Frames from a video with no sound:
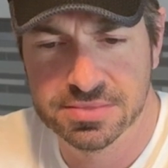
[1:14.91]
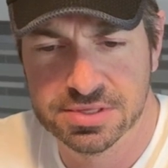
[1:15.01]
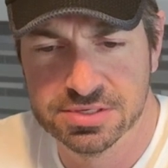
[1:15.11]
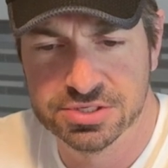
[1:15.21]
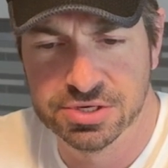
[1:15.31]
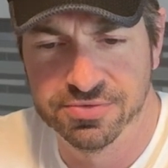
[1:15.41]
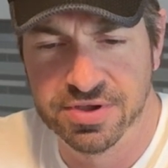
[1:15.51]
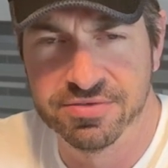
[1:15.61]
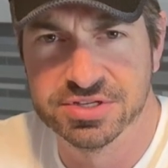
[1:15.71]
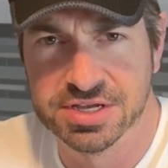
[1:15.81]
So if
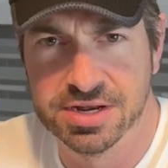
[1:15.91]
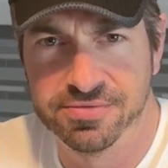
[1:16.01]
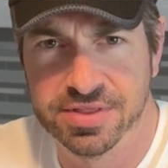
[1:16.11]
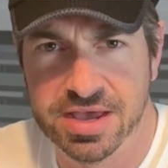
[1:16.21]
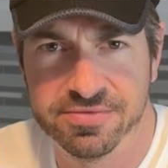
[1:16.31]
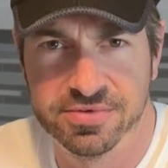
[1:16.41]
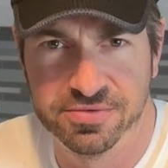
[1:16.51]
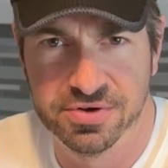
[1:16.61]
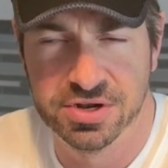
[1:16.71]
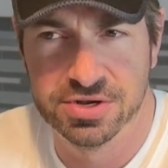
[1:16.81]
you haven't signed up for that, feel
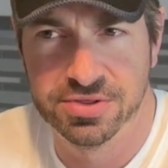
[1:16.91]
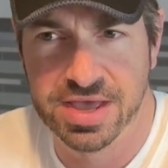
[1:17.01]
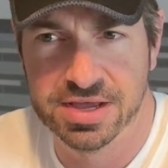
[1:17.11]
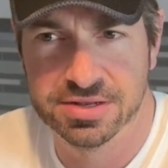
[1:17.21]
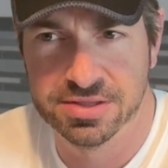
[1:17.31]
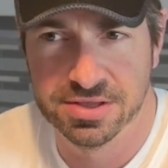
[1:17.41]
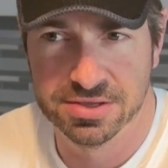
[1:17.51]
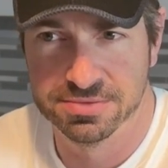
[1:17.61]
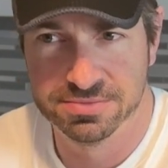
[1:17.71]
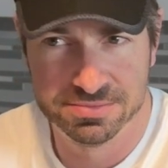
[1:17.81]
free to do that.
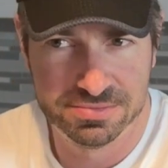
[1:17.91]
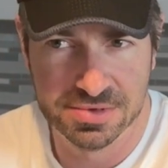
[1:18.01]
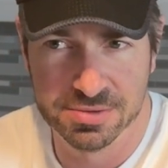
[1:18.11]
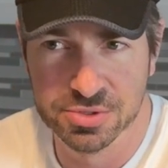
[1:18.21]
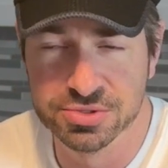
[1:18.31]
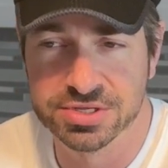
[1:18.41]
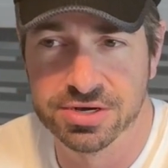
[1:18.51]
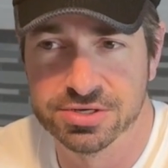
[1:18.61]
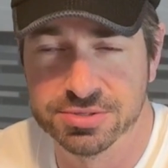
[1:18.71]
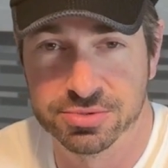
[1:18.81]
The
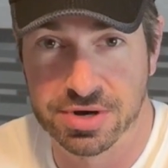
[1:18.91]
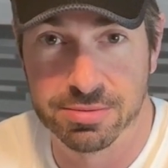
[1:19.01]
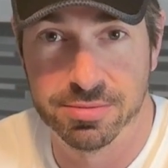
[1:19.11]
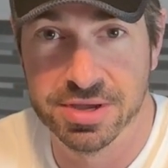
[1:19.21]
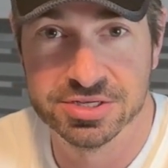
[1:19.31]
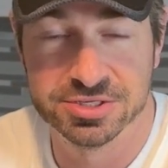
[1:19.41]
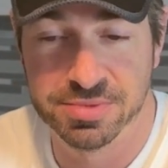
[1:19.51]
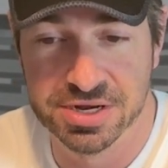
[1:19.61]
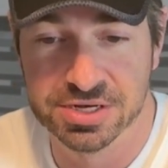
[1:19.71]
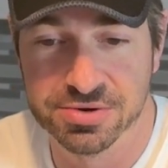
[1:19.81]
newsletter subscriber base has
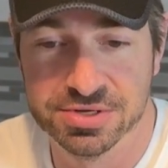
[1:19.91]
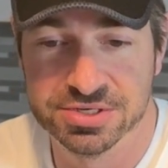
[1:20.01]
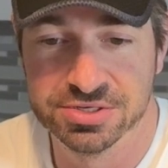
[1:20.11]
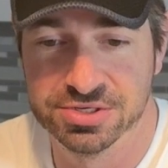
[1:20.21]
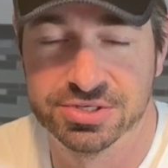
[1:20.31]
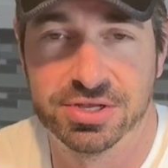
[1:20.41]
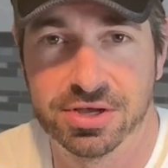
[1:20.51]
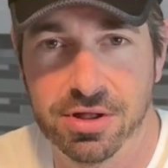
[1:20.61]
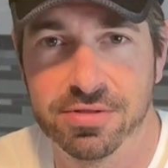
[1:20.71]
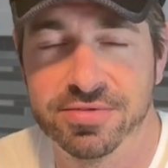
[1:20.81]
been increasing, just
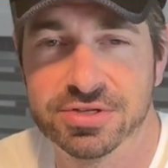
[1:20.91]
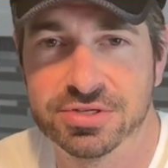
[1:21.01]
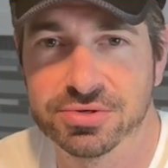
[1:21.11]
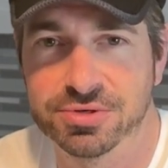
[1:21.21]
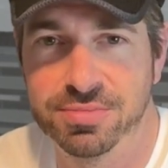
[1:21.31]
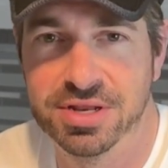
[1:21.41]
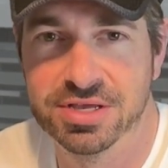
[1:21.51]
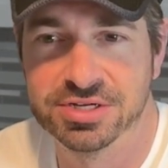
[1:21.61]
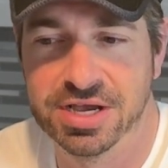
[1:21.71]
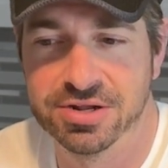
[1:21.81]
like all of the social
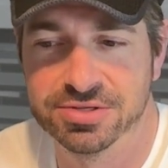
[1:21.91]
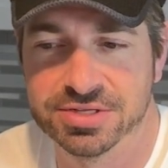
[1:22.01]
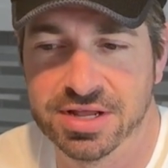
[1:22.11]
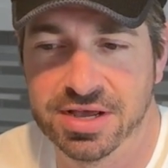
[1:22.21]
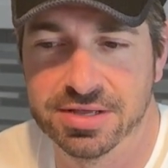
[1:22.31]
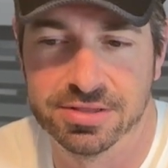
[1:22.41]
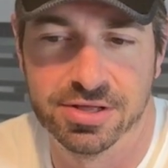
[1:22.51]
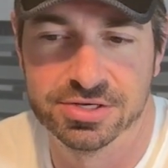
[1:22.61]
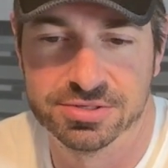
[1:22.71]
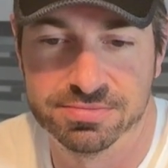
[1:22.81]
media channels that I
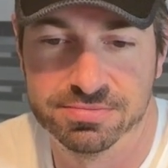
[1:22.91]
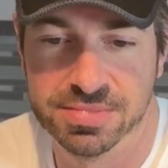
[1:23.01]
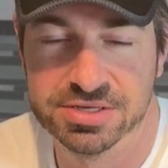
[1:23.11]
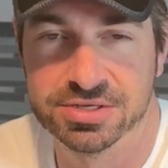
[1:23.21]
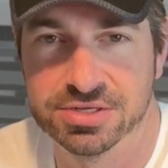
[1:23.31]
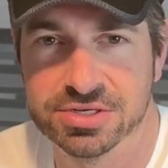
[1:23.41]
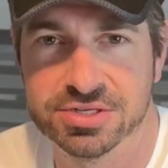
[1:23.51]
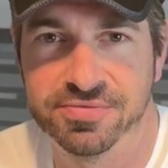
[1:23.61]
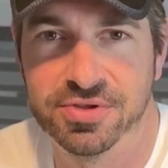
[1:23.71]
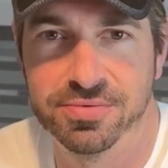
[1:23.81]
launched basically
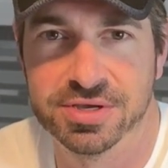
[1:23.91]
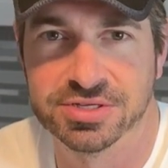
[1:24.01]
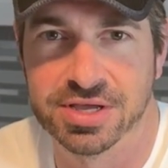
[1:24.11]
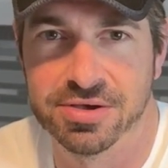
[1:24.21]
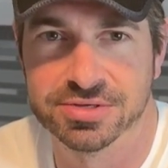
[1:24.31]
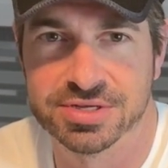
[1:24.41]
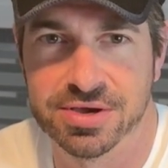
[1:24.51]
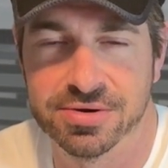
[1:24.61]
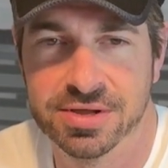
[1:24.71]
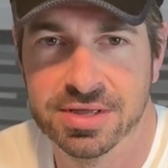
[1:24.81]
just a few weeks ago.
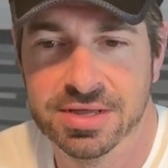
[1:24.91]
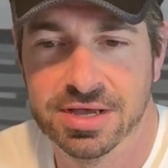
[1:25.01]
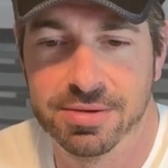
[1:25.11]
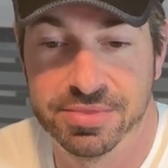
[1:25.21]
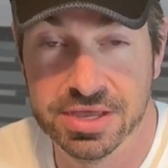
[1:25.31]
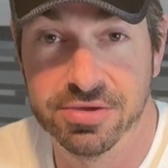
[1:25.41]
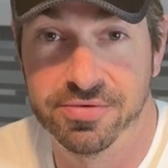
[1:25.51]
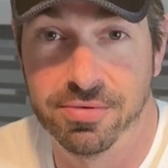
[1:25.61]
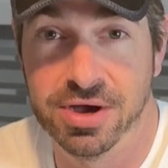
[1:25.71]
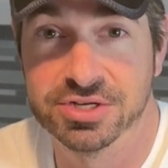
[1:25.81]
So thank you
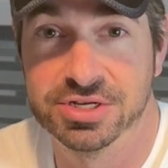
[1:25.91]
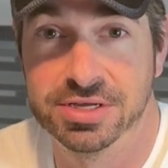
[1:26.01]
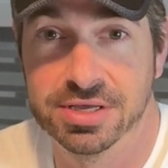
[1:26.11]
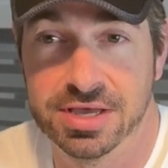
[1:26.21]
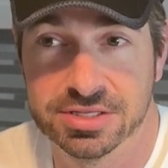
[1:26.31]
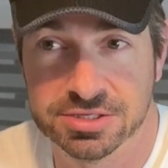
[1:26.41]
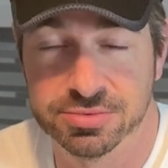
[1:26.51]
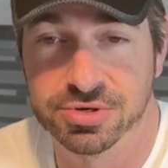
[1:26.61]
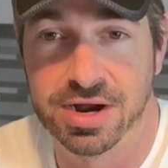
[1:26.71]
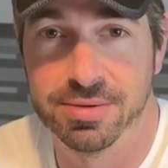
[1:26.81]
for watching and
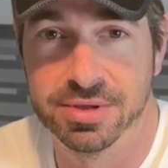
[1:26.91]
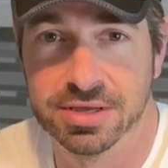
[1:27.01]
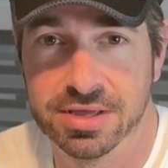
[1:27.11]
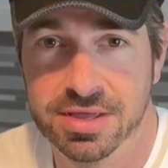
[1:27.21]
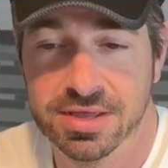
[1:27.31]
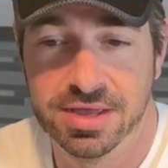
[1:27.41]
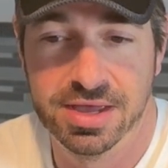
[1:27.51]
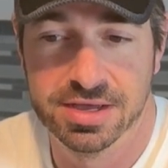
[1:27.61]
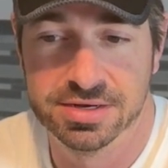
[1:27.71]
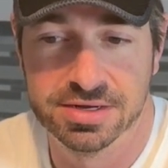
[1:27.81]
subscribing
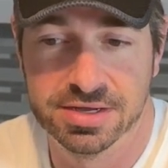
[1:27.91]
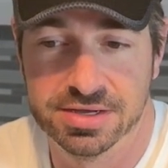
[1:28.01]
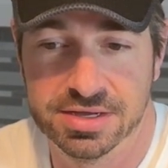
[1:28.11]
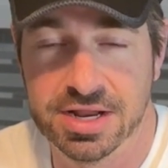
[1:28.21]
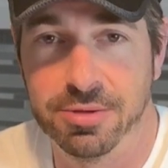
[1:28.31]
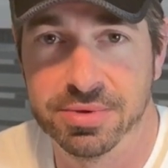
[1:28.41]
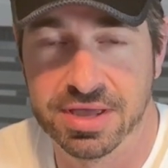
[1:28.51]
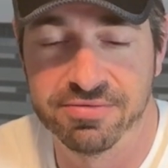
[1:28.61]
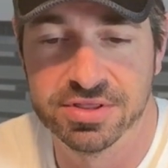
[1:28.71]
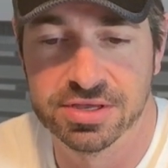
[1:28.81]
and helping
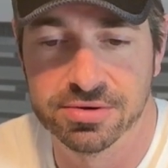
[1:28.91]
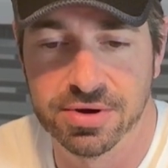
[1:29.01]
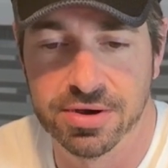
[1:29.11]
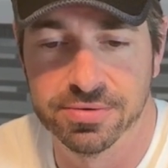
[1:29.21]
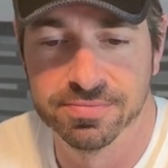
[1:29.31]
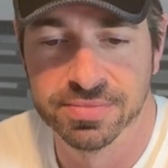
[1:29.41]
everything grow.